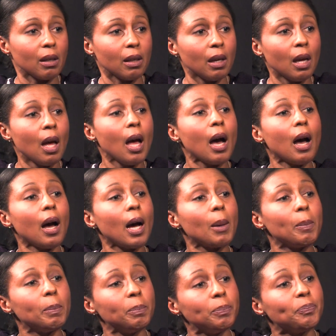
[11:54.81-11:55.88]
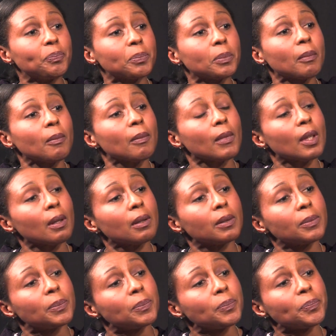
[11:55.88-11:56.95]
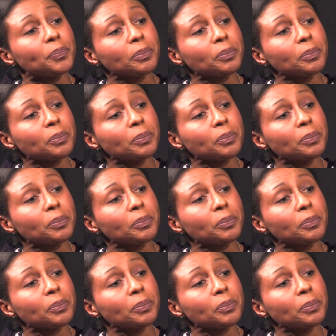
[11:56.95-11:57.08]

The question though, are